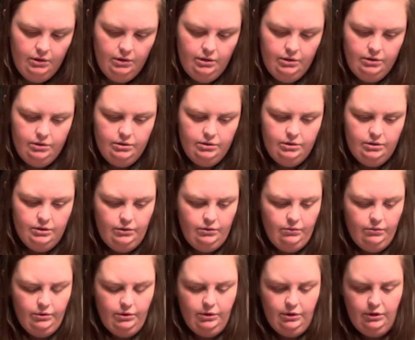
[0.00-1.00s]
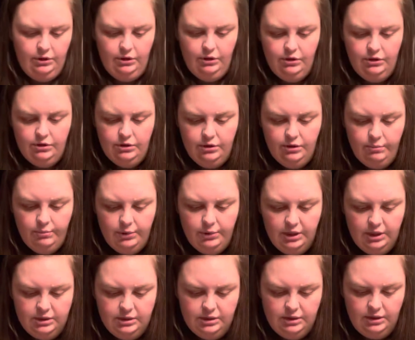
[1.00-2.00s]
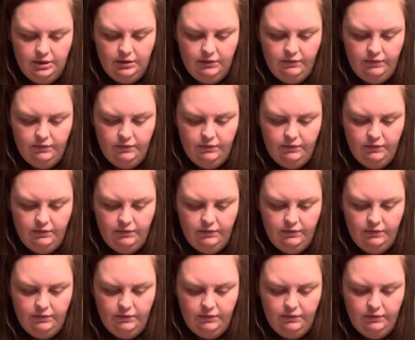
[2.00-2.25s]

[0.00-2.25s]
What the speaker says: So we're going to go to the positive,